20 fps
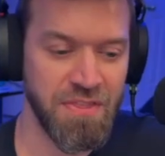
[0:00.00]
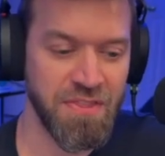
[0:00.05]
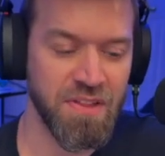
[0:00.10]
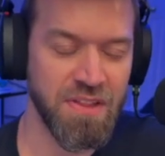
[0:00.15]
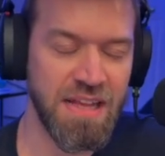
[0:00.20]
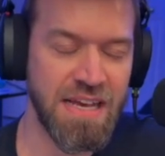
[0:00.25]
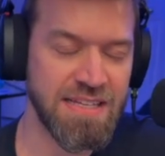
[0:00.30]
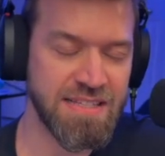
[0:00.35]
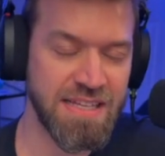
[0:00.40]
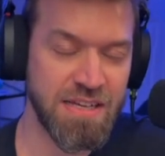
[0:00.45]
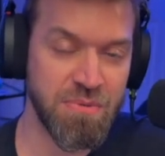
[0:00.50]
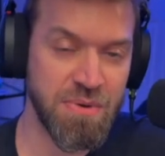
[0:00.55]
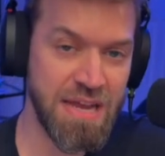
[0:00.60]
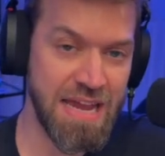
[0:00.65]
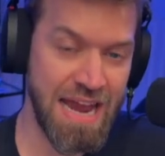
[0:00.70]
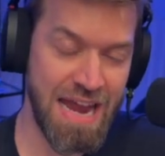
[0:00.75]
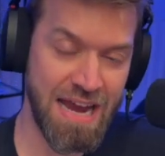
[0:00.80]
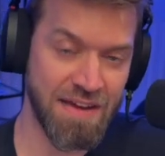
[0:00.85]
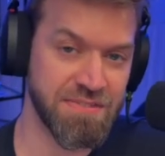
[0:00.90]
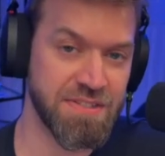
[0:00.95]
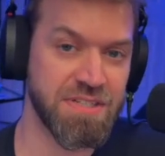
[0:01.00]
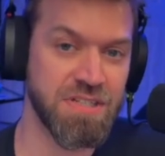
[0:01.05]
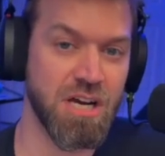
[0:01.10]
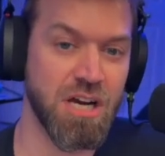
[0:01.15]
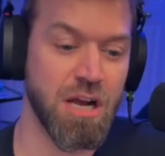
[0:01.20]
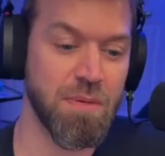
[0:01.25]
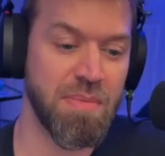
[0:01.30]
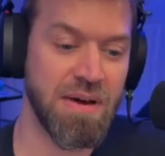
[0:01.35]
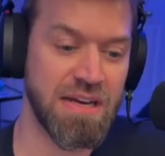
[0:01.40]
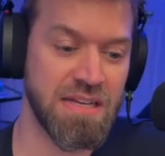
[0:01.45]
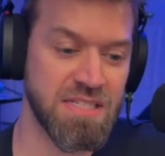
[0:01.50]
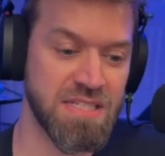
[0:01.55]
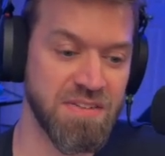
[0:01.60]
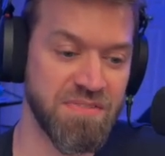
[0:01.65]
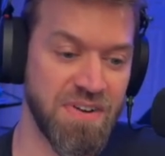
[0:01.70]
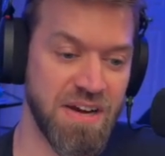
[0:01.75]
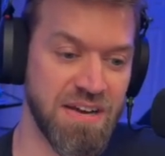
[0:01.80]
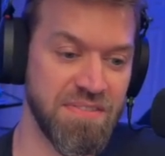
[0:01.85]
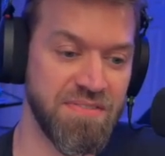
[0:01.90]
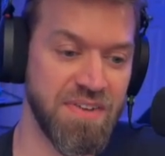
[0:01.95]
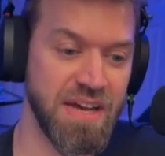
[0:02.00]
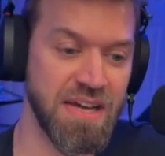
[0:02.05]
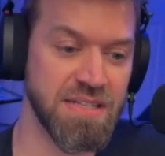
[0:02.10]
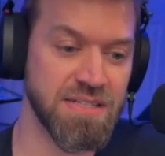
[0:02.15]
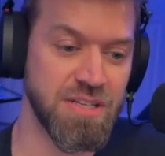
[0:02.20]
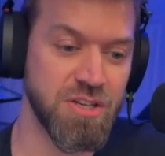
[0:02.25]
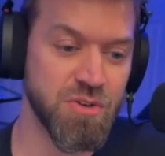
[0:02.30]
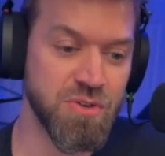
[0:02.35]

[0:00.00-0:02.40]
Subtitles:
The last thing we have to talk about is Divine Veins,